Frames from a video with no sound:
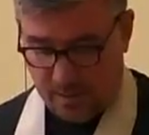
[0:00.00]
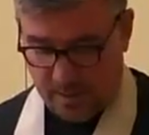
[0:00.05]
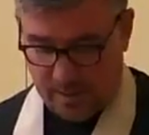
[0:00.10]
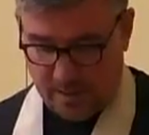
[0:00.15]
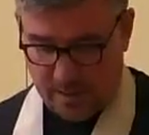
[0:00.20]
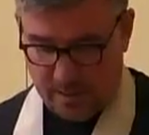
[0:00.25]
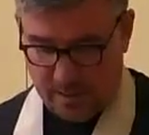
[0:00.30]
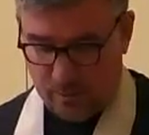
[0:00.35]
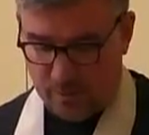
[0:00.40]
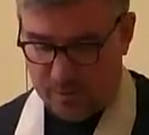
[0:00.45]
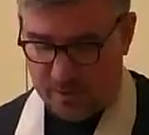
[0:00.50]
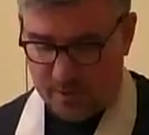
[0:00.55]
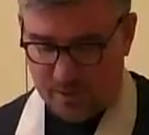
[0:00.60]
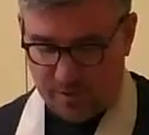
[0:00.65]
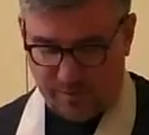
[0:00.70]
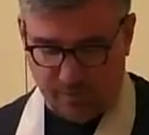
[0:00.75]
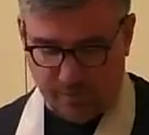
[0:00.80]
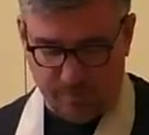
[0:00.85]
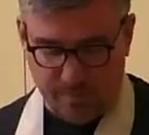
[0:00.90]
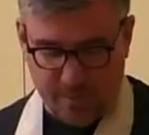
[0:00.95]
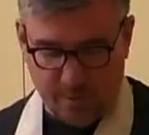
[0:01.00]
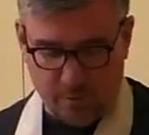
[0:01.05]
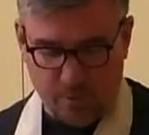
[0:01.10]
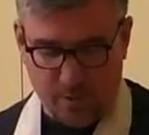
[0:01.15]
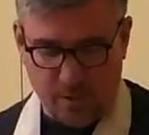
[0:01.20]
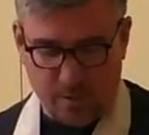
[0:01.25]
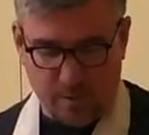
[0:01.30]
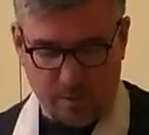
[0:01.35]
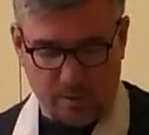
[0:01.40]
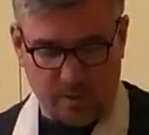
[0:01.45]
It was as
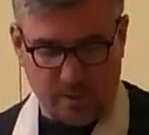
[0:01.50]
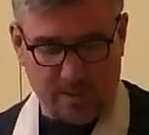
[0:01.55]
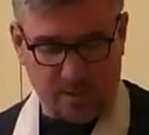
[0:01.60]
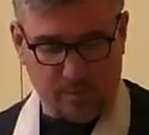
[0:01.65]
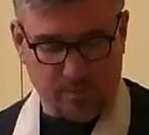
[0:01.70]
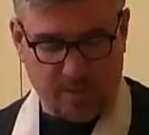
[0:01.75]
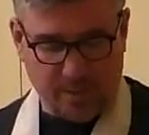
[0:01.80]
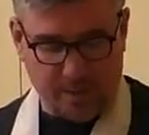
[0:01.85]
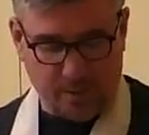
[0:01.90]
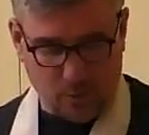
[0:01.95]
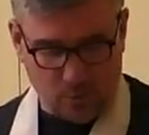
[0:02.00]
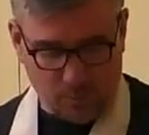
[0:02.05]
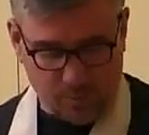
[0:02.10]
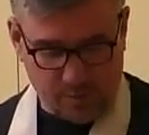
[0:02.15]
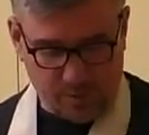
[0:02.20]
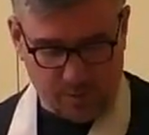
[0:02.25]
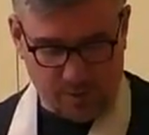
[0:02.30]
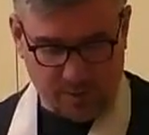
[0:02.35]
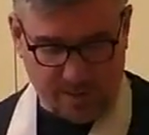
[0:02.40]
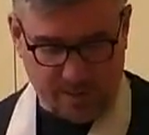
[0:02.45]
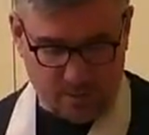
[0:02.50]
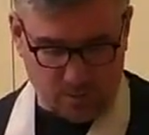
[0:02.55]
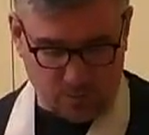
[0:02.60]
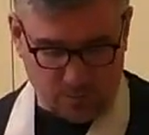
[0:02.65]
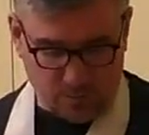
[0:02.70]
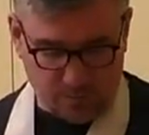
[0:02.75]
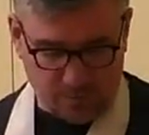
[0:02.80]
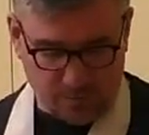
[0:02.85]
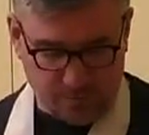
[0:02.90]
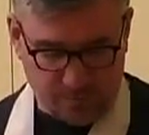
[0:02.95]
familiar as my own
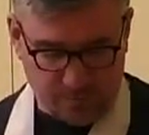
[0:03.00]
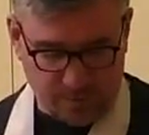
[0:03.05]
self,